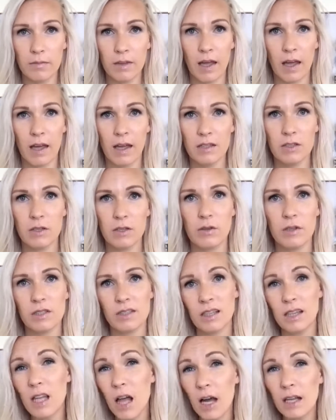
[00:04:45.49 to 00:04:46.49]
Okay. So
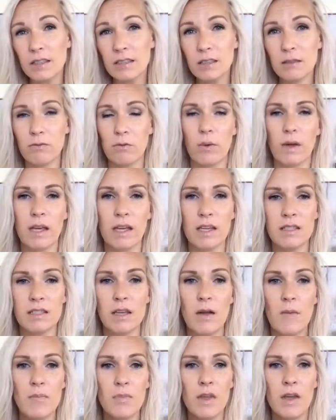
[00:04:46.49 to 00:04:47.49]
there's lots of ways
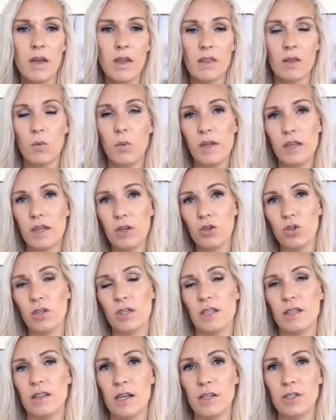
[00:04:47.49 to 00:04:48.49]
that we can
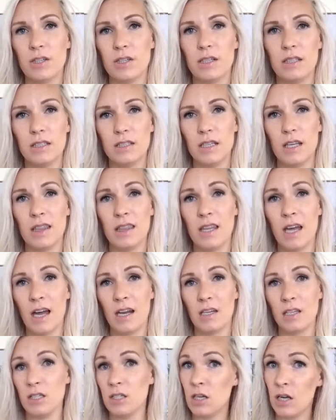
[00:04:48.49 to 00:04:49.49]
create that trust. And
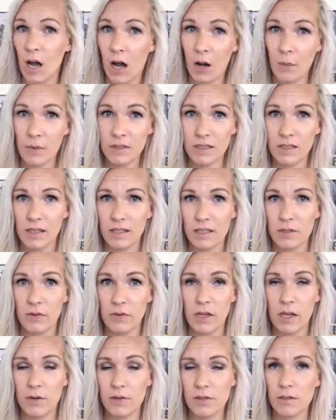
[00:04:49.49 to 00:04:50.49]
that is not what today's
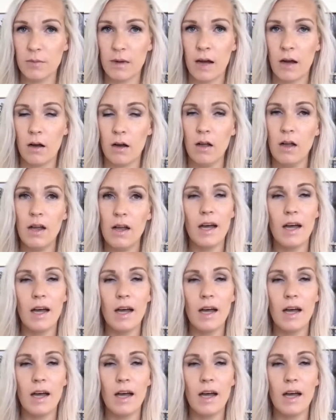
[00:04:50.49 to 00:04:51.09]
video is about.